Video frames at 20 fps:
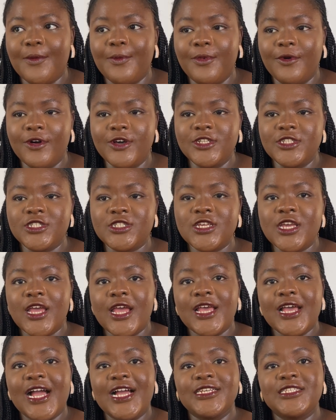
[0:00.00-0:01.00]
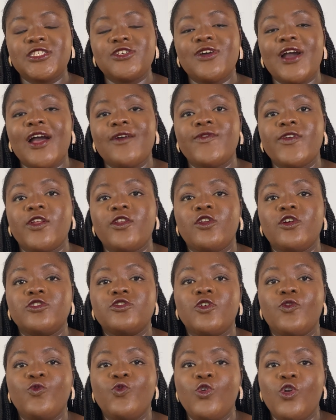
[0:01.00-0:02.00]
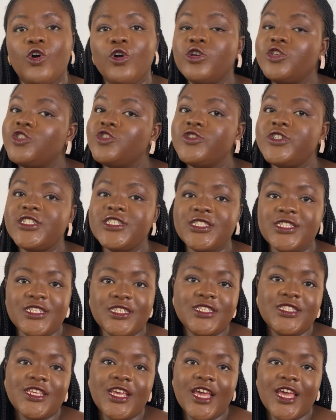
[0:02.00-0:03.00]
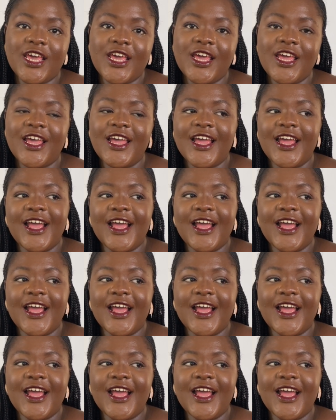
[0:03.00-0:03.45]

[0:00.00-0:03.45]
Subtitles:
but I still have a lot of luxuries this year.